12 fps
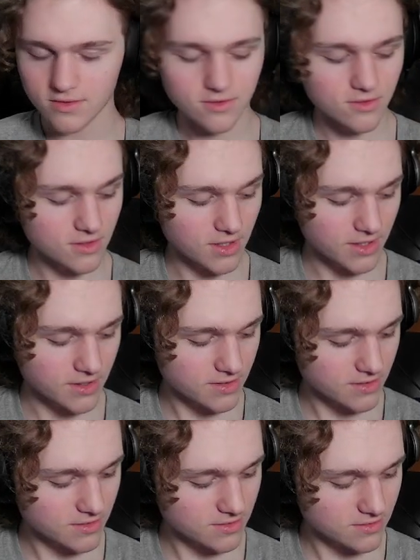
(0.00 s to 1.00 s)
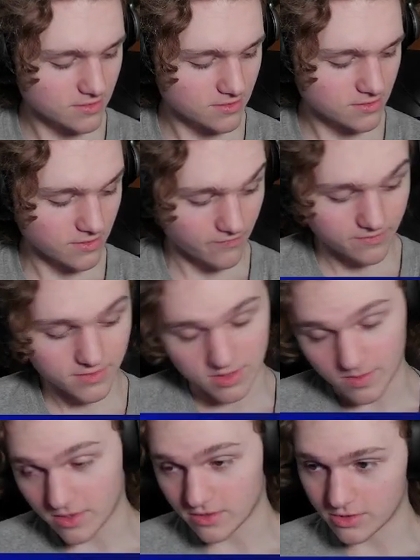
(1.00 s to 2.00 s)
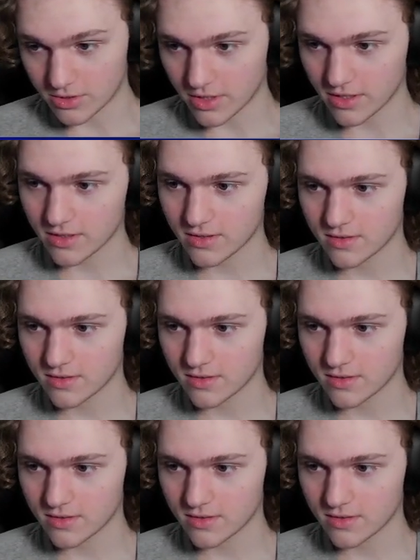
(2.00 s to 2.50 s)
or like spilled a drink.